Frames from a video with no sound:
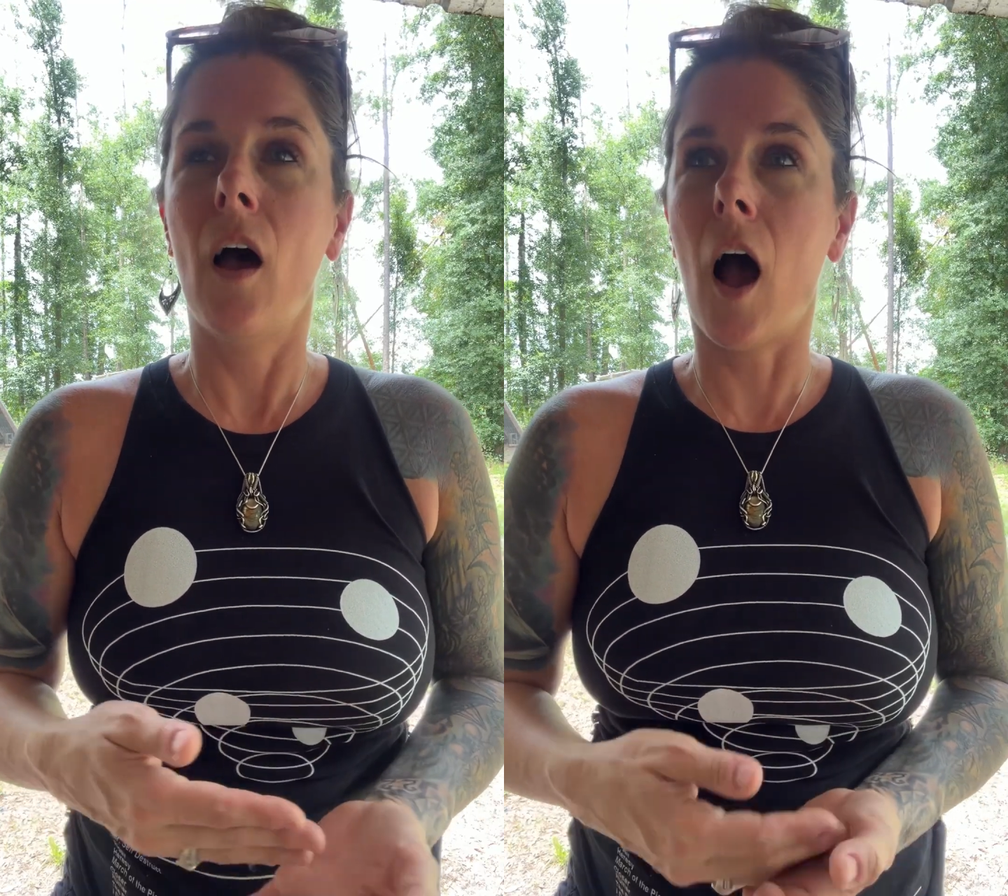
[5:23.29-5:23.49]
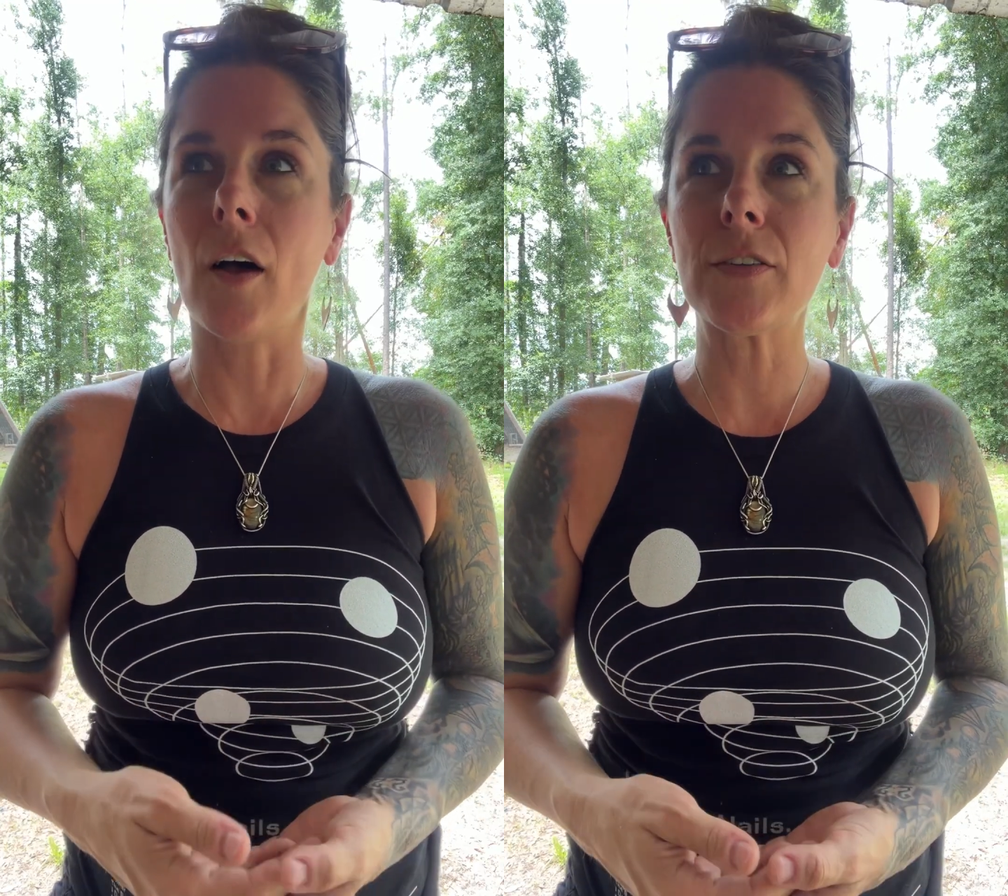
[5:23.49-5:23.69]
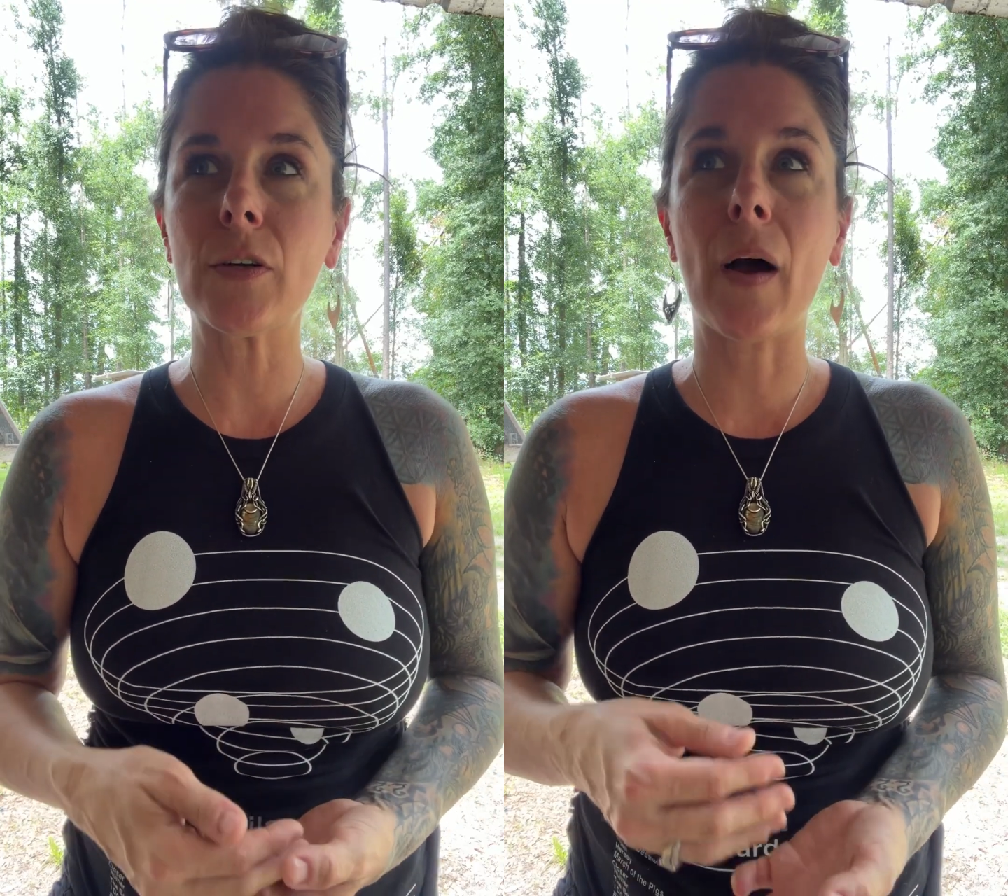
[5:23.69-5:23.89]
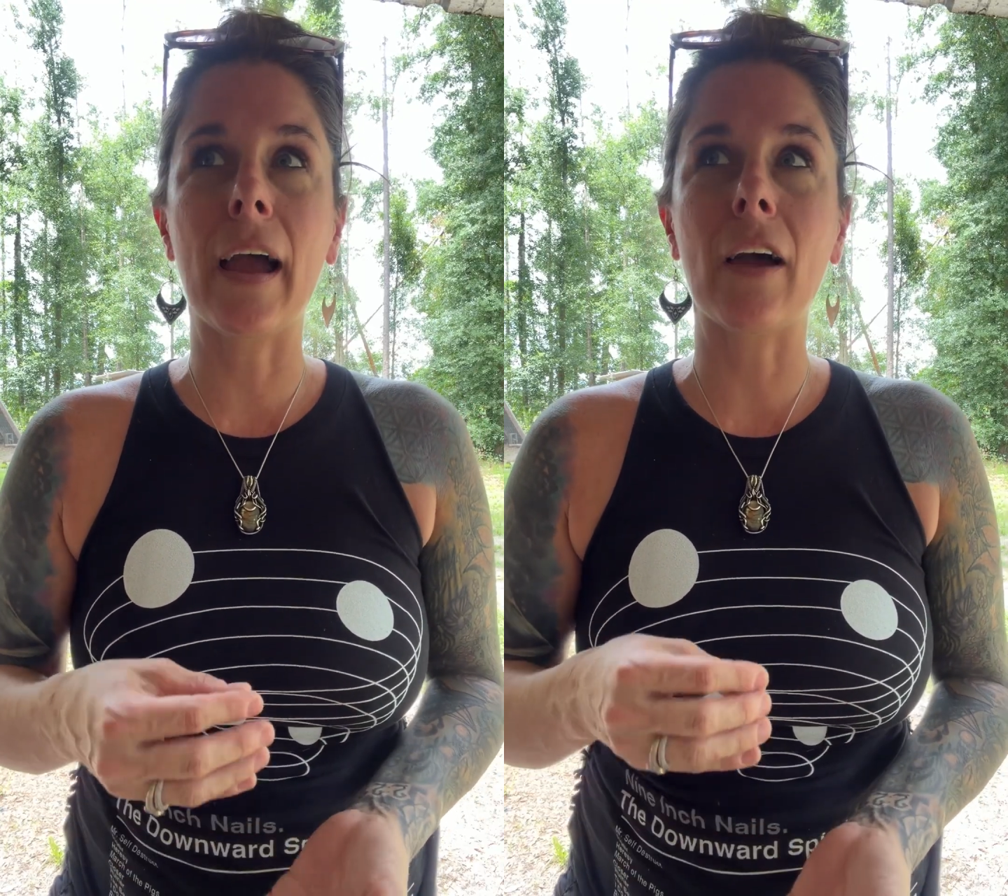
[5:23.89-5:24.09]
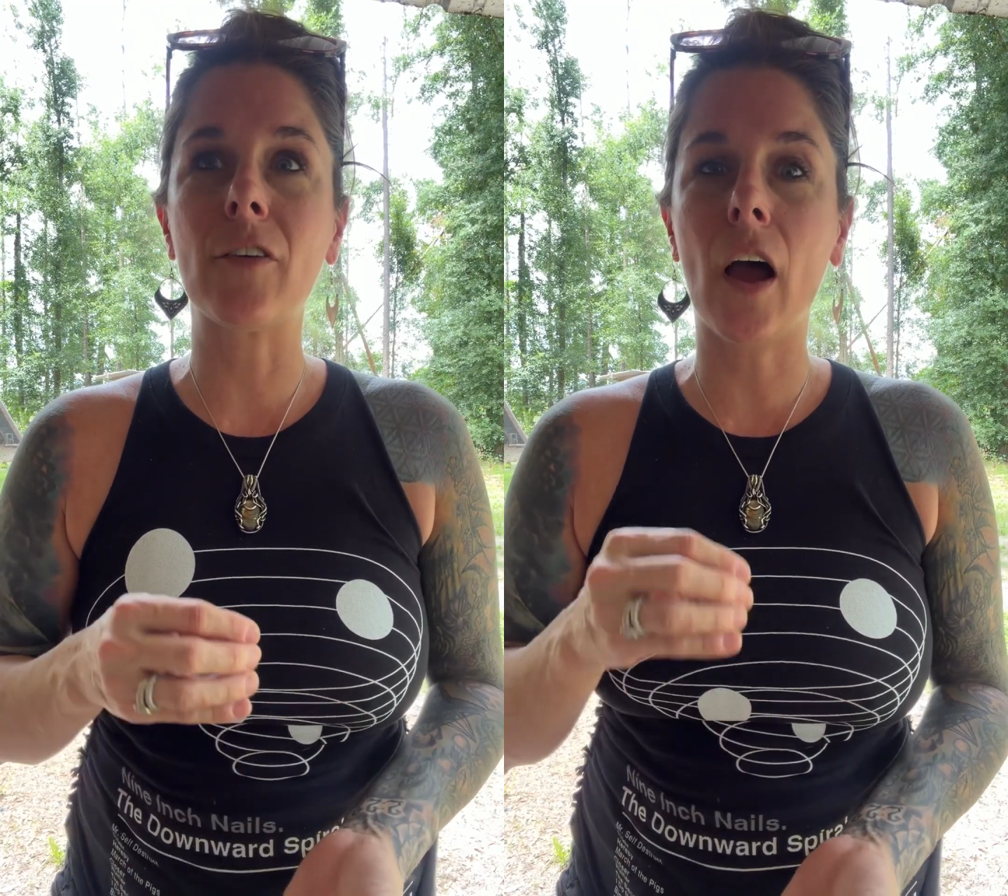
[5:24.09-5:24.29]
Also, I
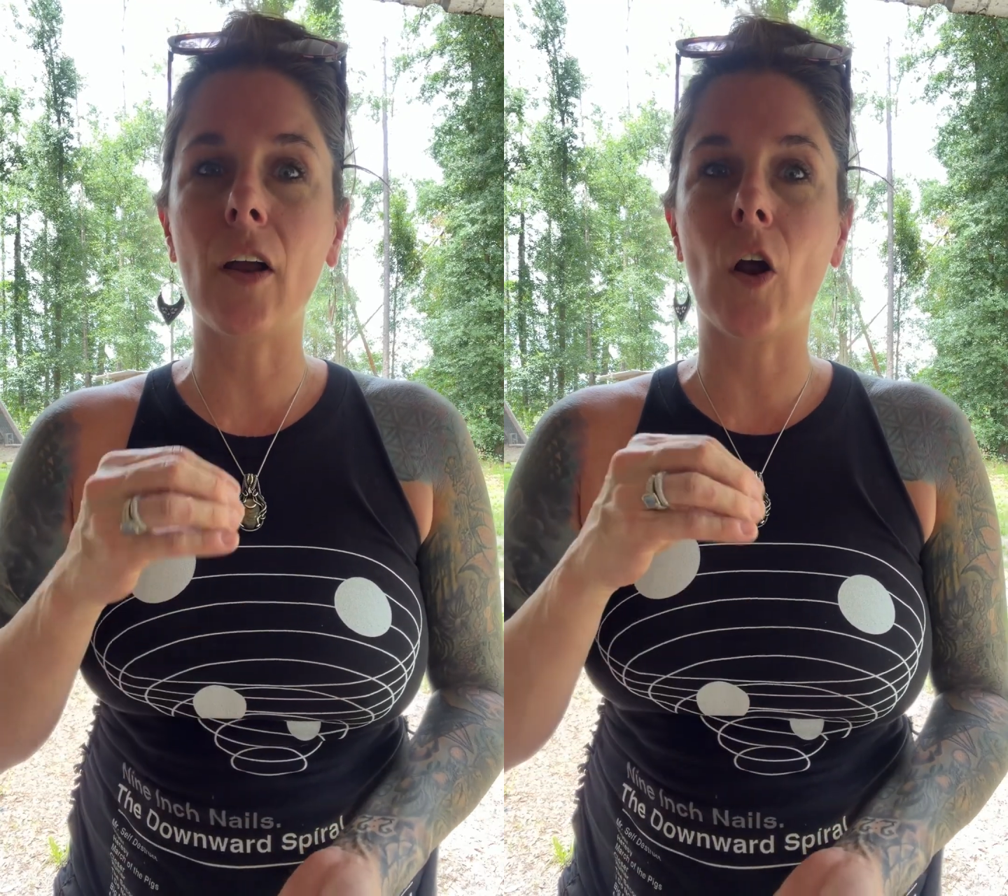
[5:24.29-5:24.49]
have not